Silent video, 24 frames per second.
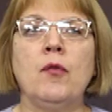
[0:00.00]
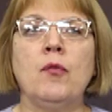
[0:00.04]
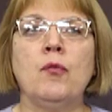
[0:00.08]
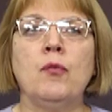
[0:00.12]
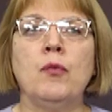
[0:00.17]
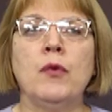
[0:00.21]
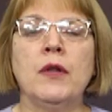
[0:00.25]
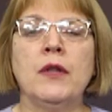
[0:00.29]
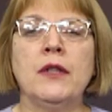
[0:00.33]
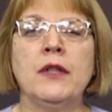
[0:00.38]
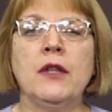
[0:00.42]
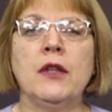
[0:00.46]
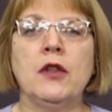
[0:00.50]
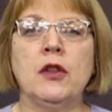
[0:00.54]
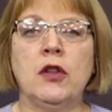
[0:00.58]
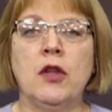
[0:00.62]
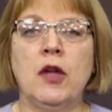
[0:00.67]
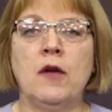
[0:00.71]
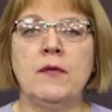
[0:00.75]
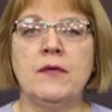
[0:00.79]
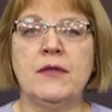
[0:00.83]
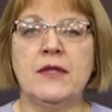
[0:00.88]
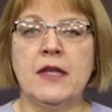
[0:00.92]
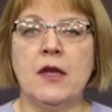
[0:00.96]
really
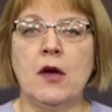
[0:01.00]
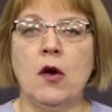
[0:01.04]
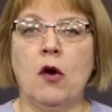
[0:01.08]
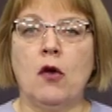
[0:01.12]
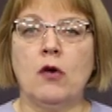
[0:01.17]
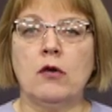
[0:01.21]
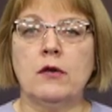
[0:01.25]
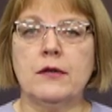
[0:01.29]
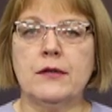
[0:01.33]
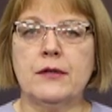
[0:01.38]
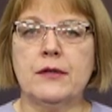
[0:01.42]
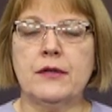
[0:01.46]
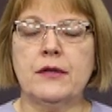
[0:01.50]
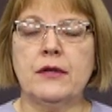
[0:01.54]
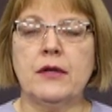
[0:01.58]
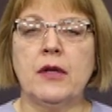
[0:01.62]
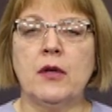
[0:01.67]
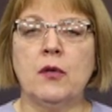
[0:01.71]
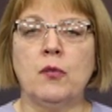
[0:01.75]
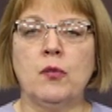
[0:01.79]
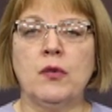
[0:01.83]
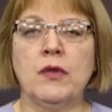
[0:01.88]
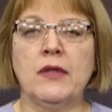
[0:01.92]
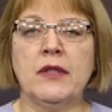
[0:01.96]
loves the arts
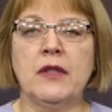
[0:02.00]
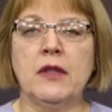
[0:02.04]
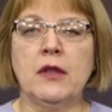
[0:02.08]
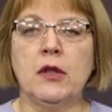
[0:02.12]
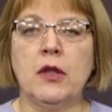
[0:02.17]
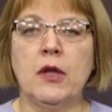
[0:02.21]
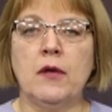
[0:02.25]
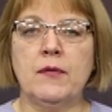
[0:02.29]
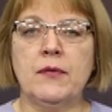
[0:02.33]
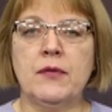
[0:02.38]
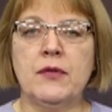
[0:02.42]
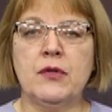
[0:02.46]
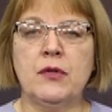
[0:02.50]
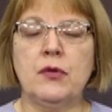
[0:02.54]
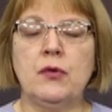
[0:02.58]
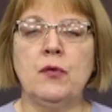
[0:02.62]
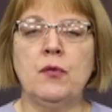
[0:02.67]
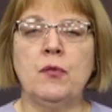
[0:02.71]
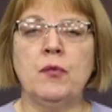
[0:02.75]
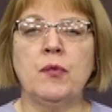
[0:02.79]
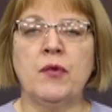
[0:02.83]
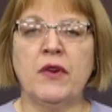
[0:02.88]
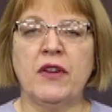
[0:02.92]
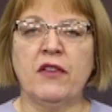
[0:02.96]
and really loves
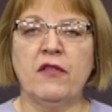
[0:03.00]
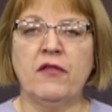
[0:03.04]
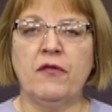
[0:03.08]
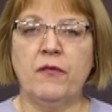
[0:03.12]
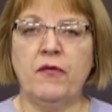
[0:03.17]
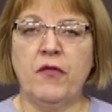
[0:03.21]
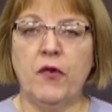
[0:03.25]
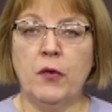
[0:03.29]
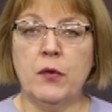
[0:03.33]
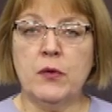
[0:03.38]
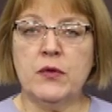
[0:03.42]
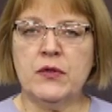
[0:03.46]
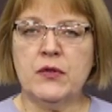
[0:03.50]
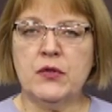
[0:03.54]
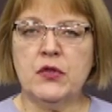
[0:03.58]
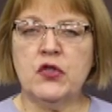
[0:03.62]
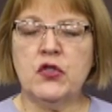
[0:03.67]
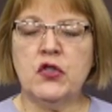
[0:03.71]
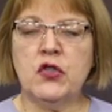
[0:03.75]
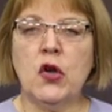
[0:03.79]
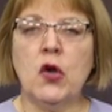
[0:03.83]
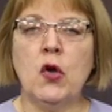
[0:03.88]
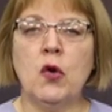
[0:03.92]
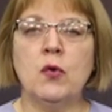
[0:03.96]
to bring folks to
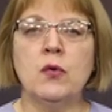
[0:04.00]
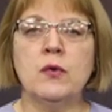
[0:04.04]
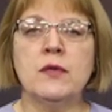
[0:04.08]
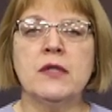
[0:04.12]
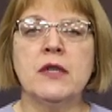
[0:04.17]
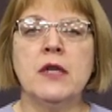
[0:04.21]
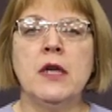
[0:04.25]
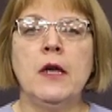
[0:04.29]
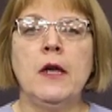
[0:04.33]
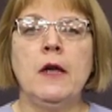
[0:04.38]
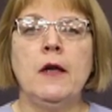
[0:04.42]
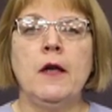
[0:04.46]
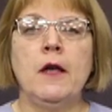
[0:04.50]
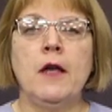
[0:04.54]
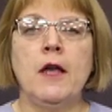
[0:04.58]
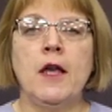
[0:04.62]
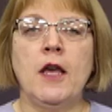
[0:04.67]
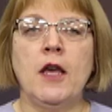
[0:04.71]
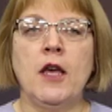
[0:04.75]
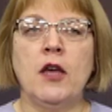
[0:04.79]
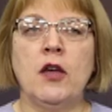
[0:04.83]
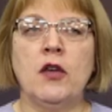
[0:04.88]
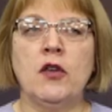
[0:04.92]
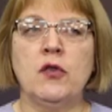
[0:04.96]
shows
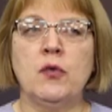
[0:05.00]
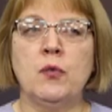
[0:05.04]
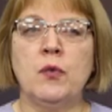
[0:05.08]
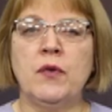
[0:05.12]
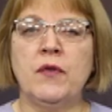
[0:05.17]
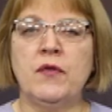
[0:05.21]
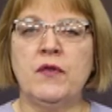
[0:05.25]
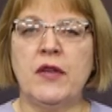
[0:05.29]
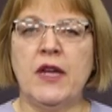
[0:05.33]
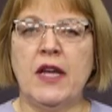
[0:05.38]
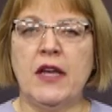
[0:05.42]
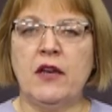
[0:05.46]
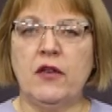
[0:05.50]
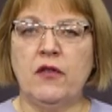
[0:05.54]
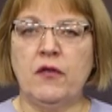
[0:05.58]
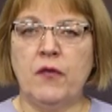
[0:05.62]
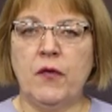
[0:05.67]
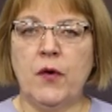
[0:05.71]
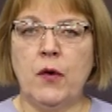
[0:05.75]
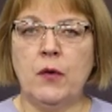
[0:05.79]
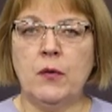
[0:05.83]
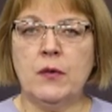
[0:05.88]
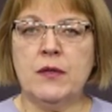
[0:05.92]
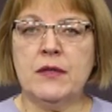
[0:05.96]
and we've taken
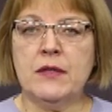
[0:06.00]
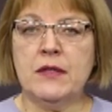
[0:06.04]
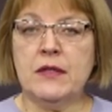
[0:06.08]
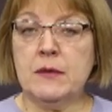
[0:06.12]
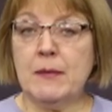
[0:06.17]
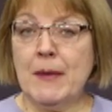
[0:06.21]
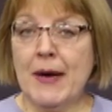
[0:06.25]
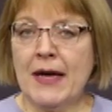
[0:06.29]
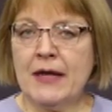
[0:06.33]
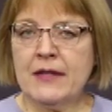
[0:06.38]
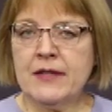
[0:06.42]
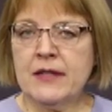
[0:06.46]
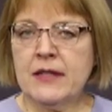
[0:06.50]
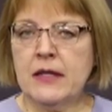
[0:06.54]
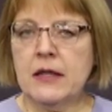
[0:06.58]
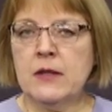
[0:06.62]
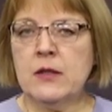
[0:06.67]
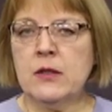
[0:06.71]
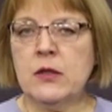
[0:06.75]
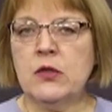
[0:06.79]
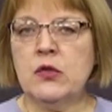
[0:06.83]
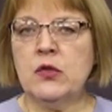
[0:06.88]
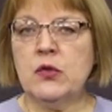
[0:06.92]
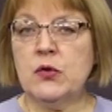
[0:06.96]
folks this past
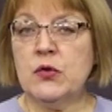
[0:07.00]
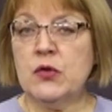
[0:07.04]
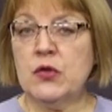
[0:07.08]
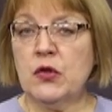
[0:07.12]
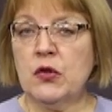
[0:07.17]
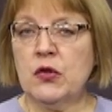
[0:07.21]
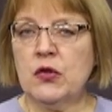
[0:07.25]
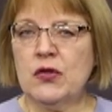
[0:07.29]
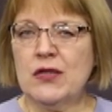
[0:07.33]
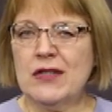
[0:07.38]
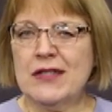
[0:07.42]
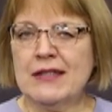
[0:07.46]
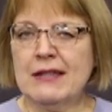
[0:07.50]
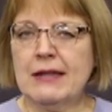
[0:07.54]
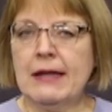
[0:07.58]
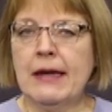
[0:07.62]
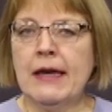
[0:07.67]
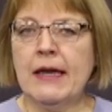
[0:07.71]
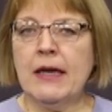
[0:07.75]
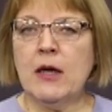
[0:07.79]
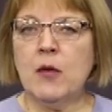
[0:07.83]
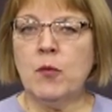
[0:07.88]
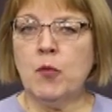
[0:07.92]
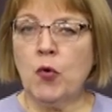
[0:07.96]
season to Cirque du
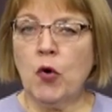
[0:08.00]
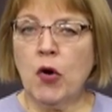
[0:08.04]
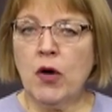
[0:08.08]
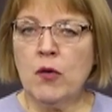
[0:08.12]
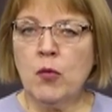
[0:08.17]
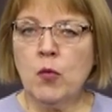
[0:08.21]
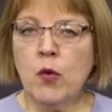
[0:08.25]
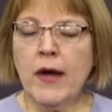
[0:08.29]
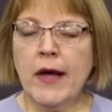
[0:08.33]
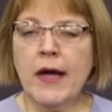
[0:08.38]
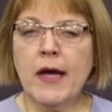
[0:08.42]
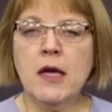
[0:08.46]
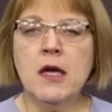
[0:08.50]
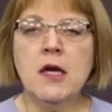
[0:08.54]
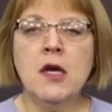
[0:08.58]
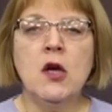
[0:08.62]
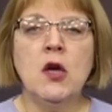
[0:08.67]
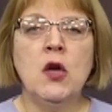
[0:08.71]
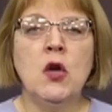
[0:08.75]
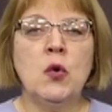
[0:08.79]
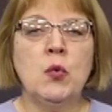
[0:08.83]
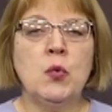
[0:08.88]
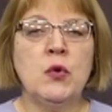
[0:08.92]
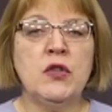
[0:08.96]
Soleil on Broadway.
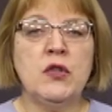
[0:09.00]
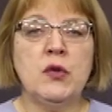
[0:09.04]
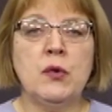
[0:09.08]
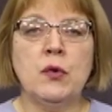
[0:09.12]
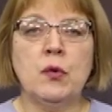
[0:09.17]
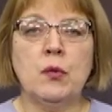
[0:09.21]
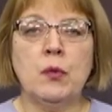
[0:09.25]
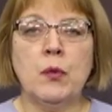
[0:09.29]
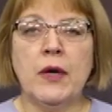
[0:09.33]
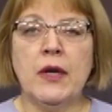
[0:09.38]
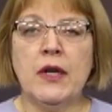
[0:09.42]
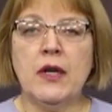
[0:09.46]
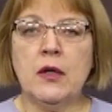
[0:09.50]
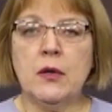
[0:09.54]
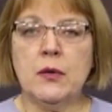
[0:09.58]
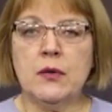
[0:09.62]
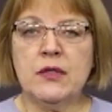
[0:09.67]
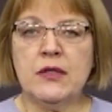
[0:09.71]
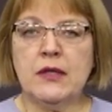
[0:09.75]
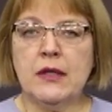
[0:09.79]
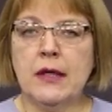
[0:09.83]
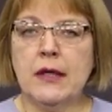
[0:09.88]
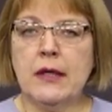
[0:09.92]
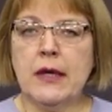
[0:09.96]
We do the Radio
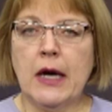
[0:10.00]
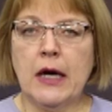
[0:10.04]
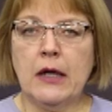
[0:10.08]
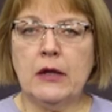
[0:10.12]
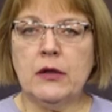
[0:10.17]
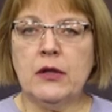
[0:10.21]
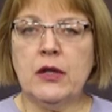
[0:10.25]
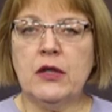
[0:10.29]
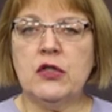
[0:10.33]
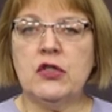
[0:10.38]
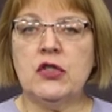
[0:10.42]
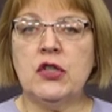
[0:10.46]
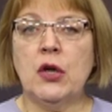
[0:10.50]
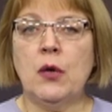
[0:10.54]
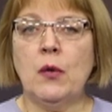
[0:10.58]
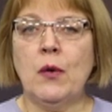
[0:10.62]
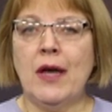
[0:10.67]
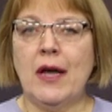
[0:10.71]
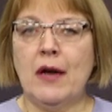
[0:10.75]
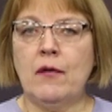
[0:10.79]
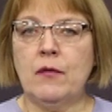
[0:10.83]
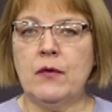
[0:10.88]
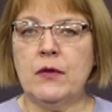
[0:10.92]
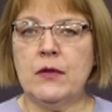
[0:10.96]
City Holiday Show
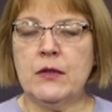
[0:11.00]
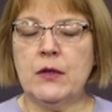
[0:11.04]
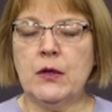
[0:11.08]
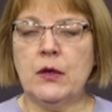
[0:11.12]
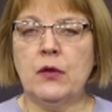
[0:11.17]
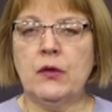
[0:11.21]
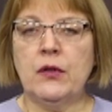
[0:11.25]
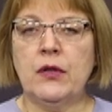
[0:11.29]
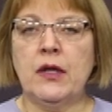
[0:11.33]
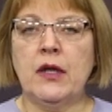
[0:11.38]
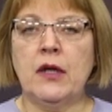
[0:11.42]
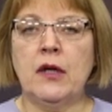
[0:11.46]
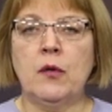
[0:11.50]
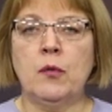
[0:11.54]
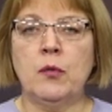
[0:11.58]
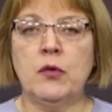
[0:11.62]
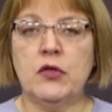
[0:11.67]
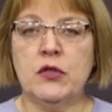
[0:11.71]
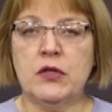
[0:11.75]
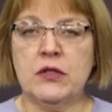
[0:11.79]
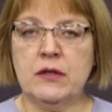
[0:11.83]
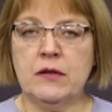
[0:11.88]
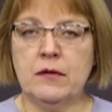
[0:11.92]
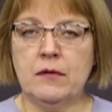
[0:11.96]
every single year. We
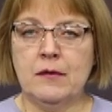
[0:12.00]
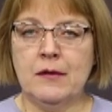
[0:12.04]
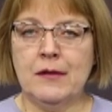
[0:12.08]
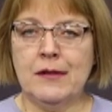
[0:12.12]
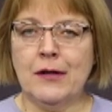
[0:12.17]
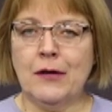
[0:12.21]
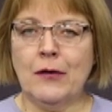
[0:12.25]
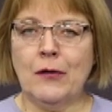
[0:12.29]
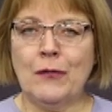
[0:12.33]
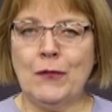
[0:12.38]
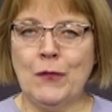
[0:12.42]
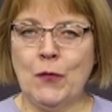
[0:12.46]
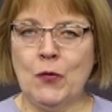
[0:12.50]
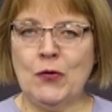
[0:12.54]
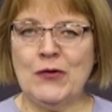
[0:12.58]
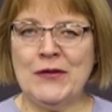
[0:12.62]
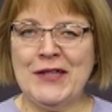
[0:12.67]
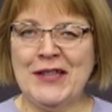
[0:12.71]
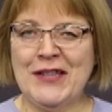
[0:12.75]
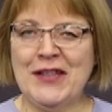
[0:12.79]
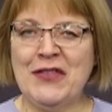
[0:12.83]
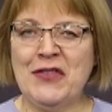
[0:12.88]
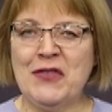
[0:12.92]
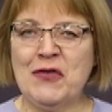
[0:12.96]
just did our
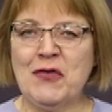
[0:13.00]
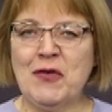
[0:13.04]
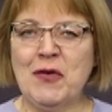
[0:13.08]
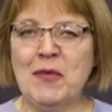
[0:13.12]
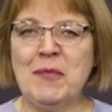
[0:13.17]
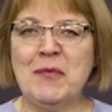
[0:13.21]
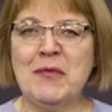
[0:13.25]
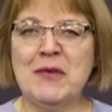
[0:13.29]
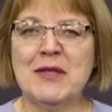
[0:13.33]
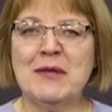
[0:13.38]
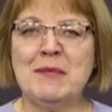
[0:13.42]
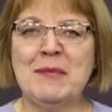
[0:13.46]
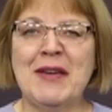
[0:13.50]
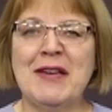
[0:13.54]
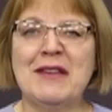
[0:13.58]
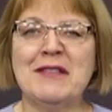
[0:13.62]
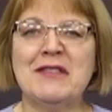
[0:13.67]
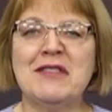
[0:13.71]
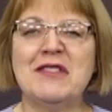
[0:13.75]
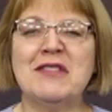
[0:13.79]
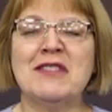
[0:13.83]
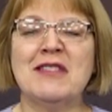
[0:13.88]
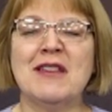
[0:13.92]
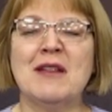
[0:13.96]
14th trip this
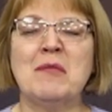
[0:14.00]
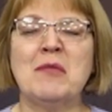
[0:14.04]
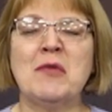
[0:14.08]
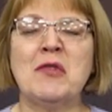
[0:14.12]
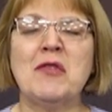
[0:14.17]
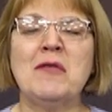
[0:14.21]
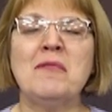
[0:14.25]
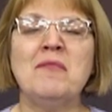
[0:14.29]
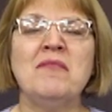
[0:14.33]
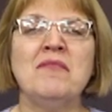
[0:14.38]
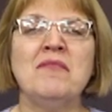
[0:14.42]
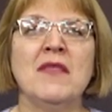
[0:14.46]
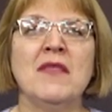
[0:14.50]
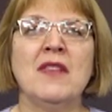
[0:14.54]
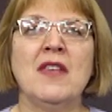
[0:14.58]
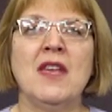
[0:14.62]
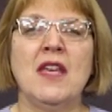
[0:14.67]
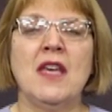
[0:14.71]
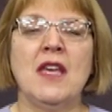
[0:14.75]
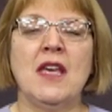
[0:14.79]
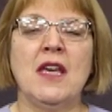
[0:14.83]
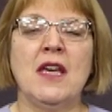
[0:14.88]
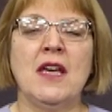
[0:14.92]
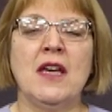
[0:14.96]
past December,
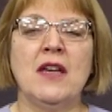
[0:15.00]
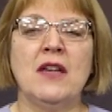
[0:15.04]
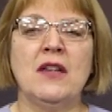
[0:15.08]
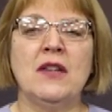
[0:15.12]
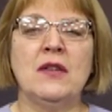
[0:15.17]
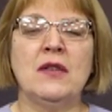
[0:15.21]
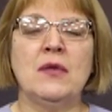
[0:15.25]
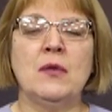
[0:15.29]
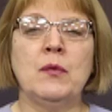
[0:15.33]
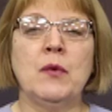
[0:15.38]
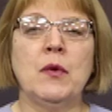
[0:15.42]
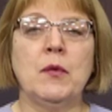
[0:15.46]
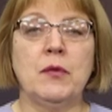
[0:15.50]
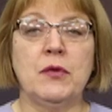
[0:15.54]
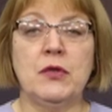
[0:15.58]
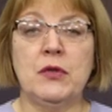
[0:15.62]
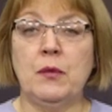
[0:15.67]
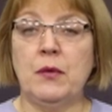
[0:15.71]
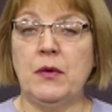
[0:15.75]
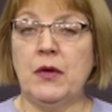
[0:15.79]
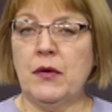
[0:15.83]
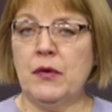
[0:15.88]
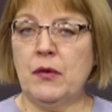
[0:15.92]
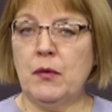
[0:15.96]
and we will do
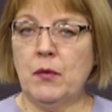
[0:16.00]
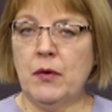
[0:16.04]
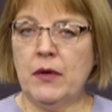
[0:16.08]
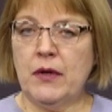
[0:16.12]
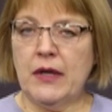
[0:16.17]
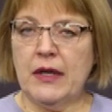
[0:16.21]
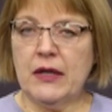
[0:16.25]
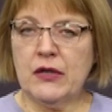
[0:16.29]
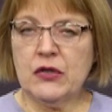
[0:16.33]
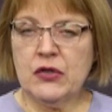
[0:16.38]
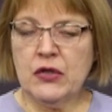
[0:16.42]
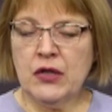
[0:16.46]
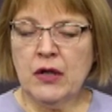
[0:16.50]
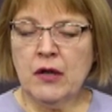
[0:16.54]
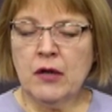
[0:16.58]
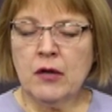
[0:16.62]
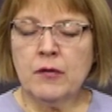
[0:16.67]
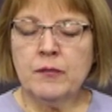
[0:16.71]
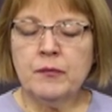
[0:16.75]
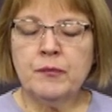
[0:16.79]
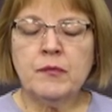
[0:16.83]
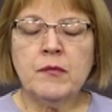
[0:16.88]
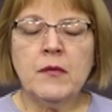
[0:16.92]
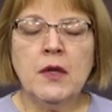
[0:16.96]
another one next year.